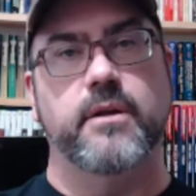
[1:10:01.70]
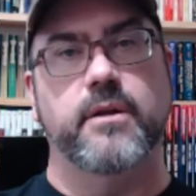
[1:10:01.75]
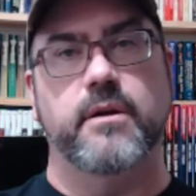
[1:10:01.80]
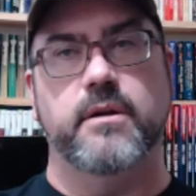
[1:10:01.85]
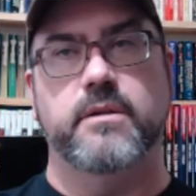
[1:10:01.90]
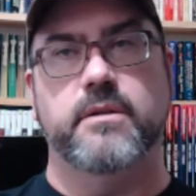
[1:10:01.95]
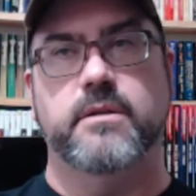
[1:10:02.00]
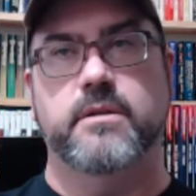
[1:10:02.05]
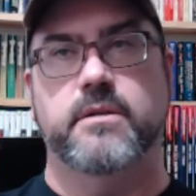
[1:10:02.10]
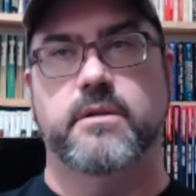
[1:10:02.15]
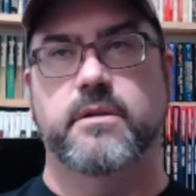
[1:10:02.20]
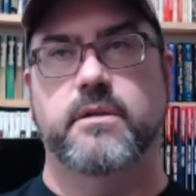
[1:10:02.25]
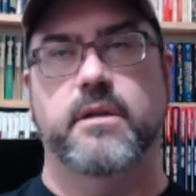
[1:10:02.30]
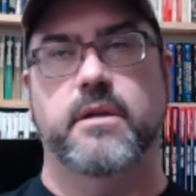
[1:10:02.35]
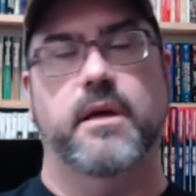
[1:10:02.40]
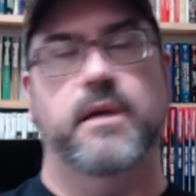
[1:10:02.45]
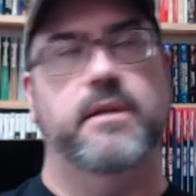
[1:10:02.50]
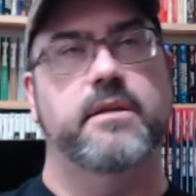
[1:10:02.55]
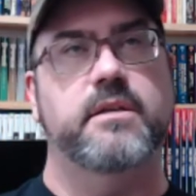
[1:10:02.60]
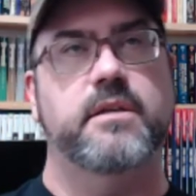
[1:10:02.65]
there's
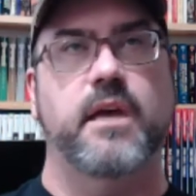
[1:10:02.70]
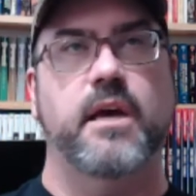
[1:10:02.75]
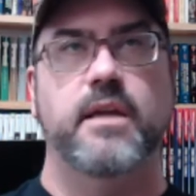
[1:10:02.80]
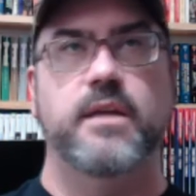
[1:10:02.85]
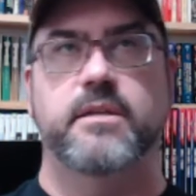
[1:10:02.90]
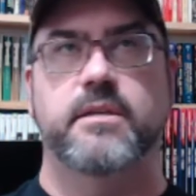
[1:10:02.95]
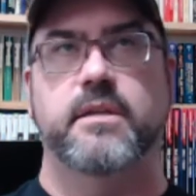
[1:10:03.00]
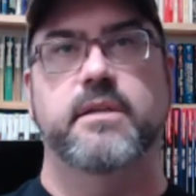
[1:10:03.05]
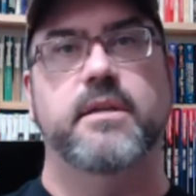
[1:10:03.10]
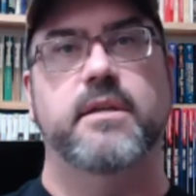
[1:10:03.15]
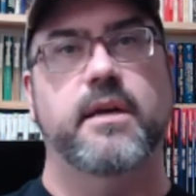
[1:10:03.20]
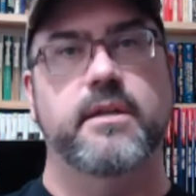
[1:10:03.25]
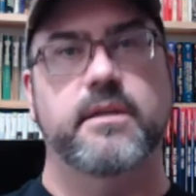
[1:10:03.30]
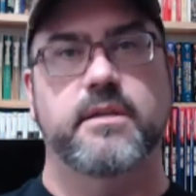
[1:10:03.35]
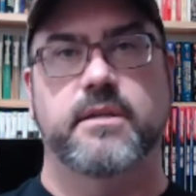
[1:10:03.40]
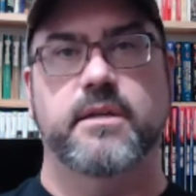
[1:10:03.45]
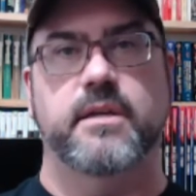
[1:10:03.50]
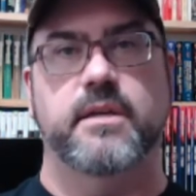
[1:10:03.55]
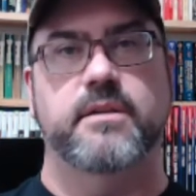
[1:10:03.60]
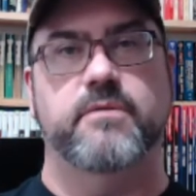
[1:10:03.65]
tons and tons
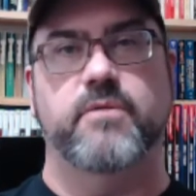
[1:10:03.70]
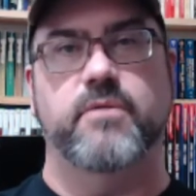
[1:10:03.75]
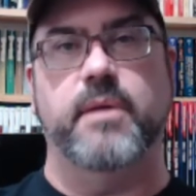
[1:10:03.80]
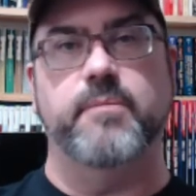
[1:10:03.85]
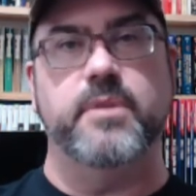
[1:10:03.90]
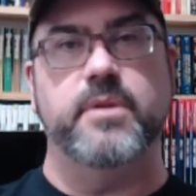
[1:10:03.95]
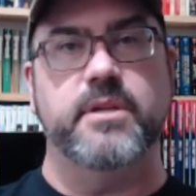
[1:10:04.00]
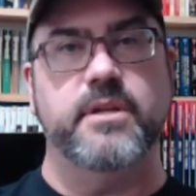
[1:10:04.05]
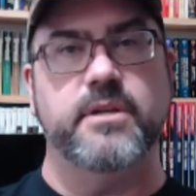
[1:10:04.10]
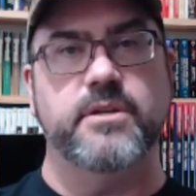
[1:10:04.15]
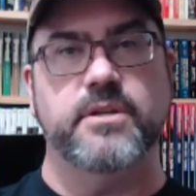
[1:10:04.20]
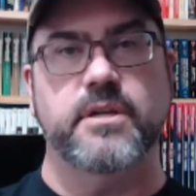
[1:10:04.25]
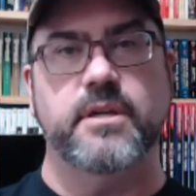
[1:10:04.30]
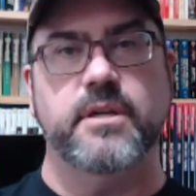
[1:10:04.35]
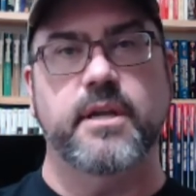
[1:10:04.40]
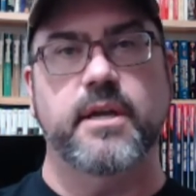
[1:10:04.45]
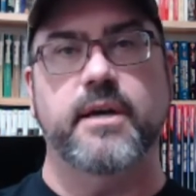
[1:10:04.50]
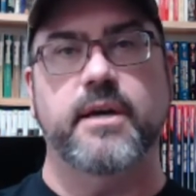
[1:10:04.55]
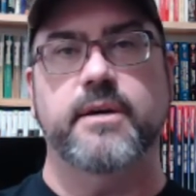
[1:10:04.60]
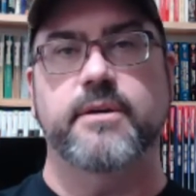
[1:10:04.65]
and tons of repetition
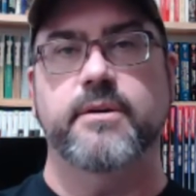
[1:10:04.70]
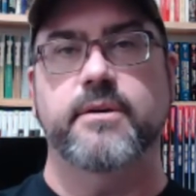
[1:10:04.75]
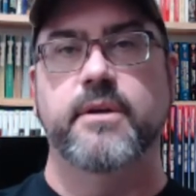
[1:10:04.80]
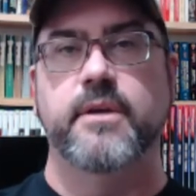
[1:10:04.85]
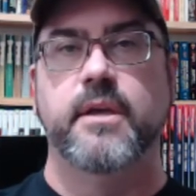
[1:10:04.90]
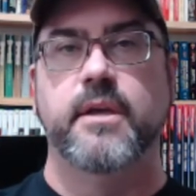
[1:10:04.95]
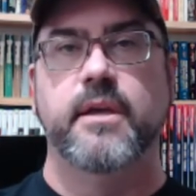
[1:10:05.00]
now.